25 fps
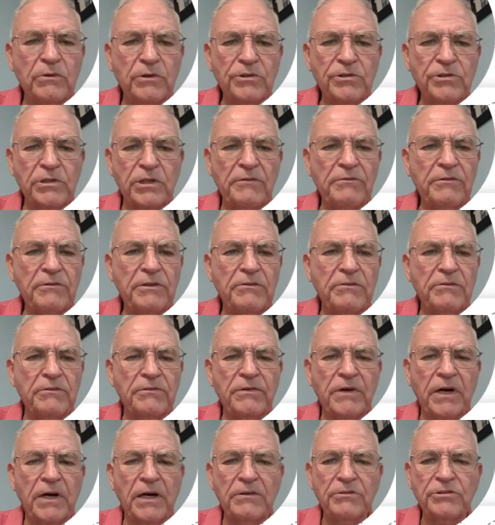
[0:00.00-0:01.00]
that I've given
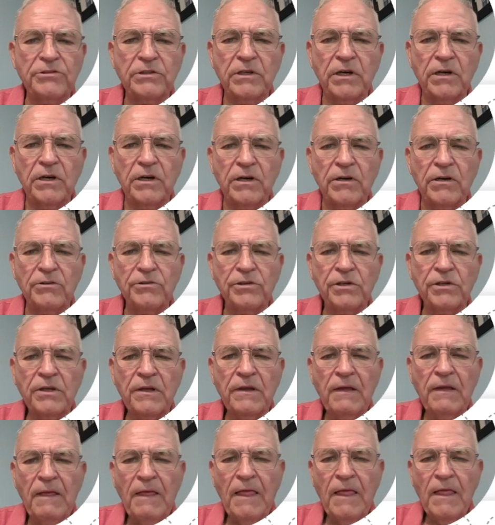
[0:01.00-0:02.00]
5 stars.
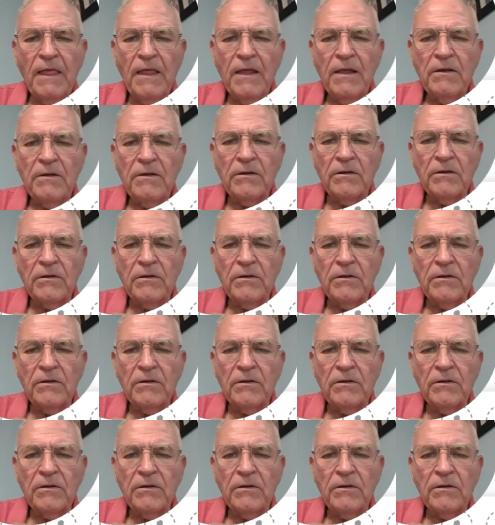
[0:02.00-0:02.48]
Go